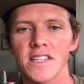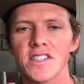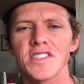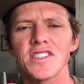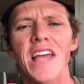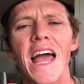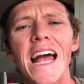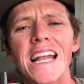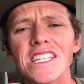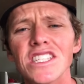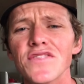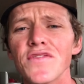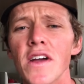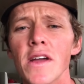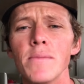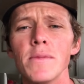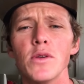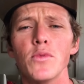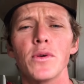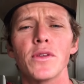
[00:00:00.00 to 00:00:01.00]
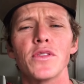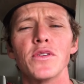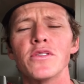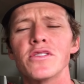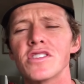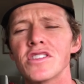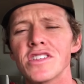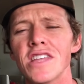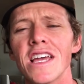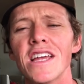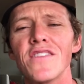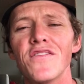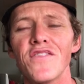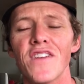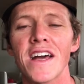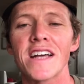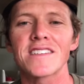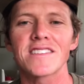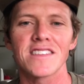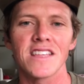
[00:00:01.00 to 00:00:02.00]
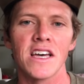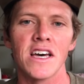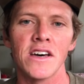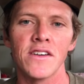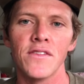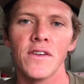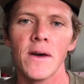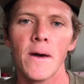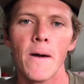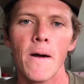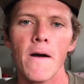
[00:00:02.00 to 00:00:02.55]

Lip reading: Satisfy me with your steadfast love.